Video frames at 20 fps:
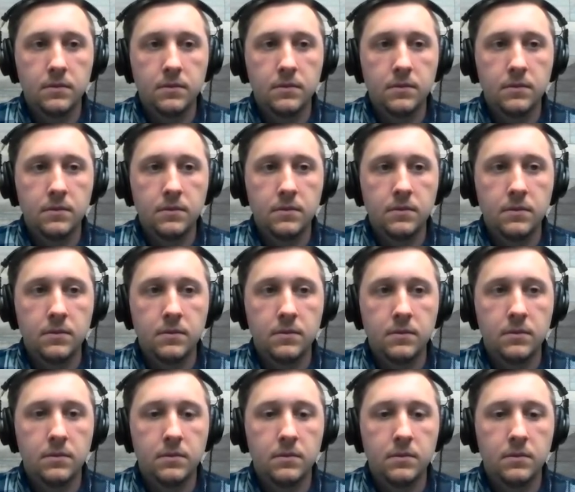
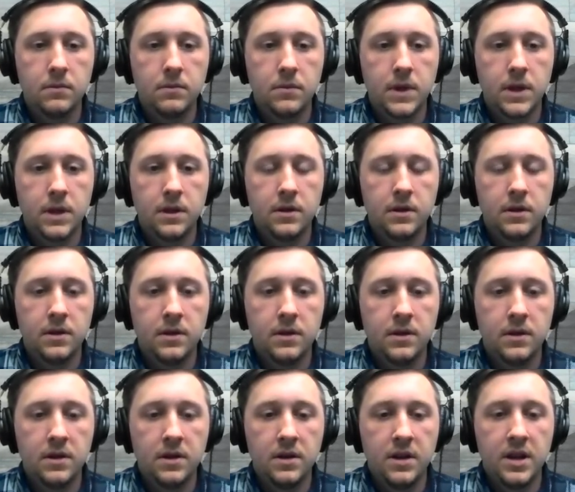
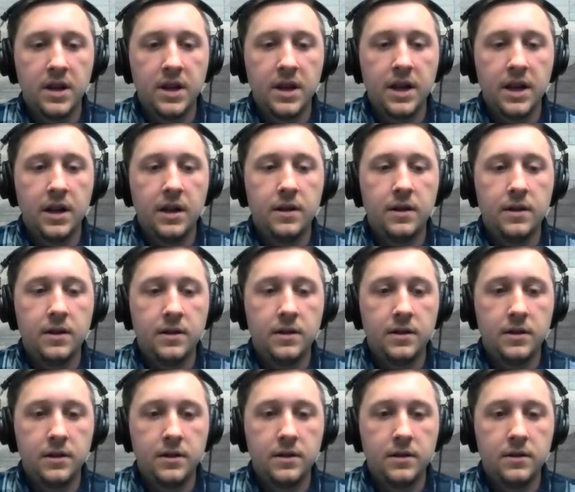
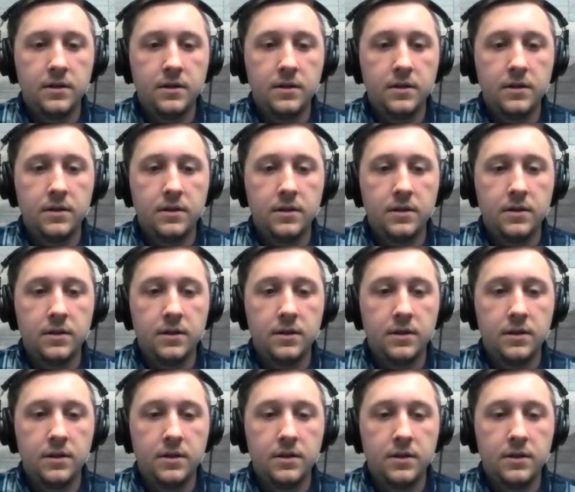
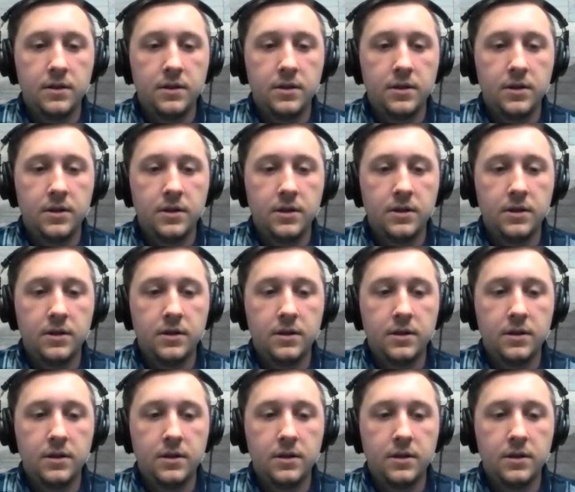[no speech]